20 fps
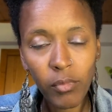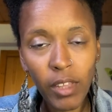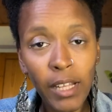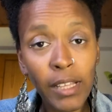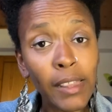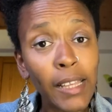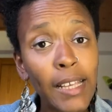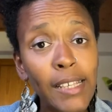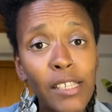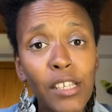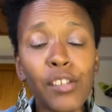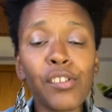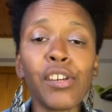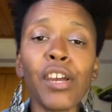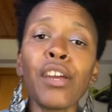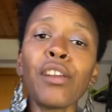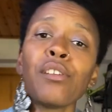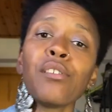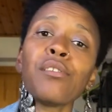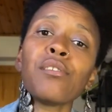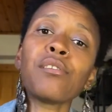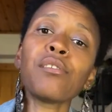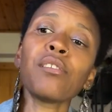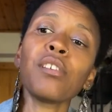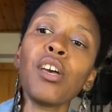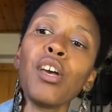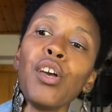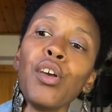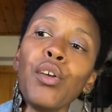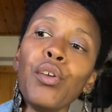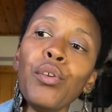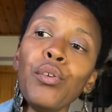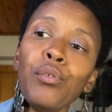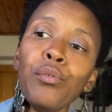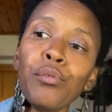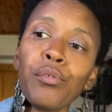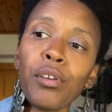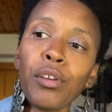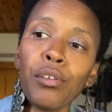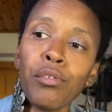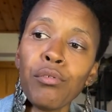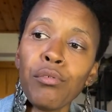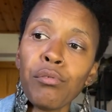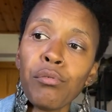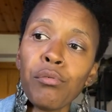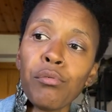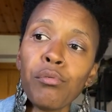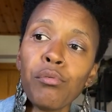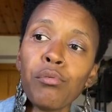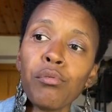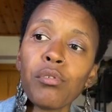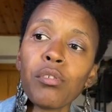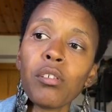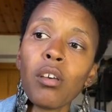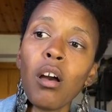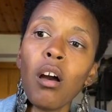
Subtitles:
glass containers, you can use